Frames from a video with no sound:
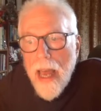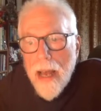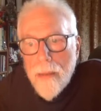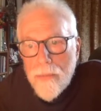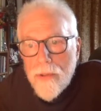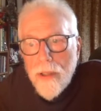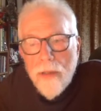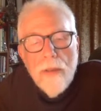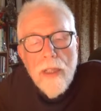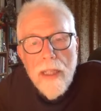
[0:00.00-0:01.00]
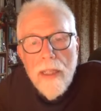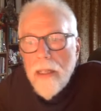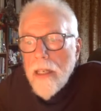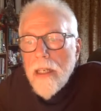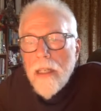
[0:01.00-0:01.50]

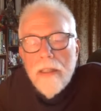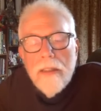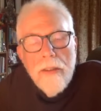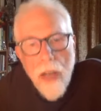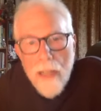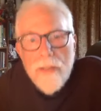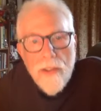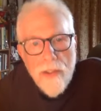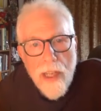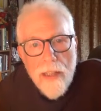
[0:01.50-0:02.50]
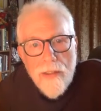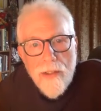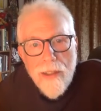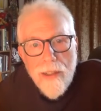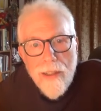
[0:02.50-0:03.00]
absolutely nonsense.